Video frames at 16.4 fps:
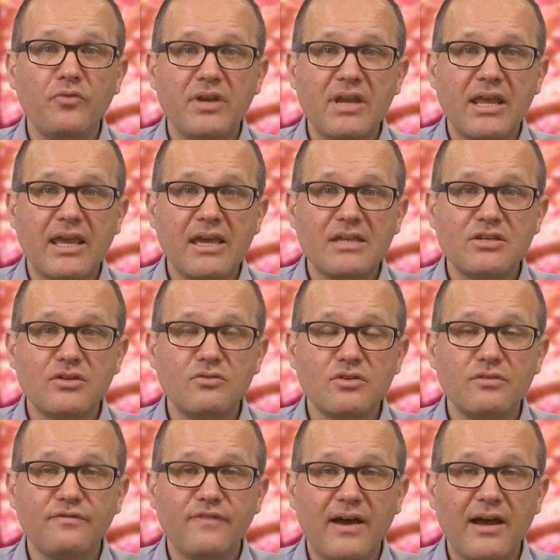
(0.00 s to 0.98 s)
the Nikkei
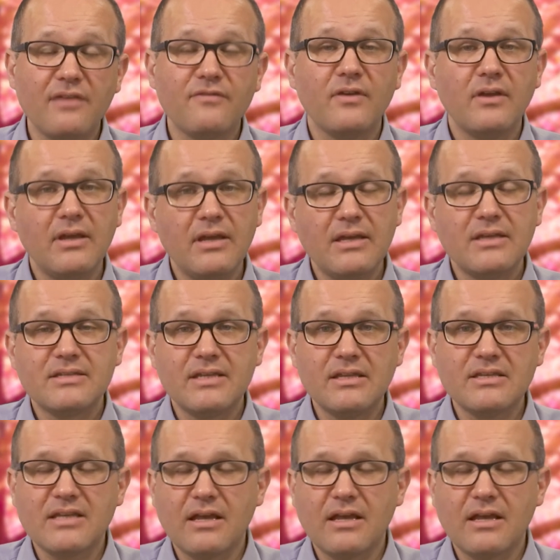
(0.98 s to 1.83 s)
225 since